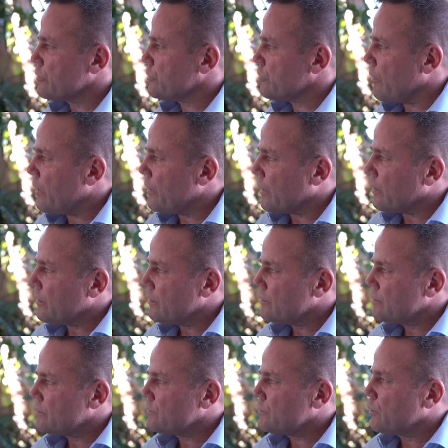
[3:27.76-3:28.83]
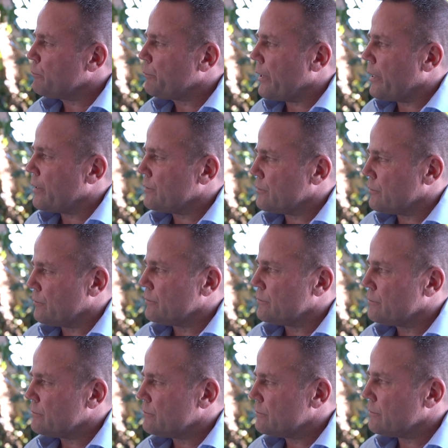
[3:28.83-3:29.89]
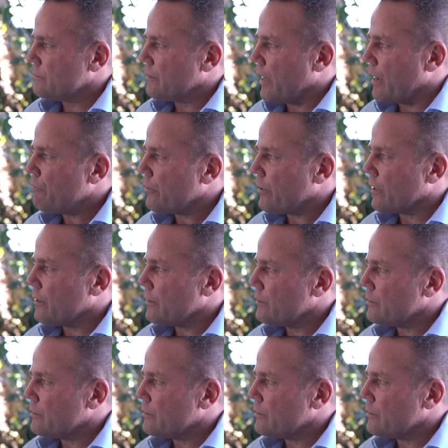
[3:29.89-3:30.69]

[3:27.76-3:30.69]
in Australia compared to Africa?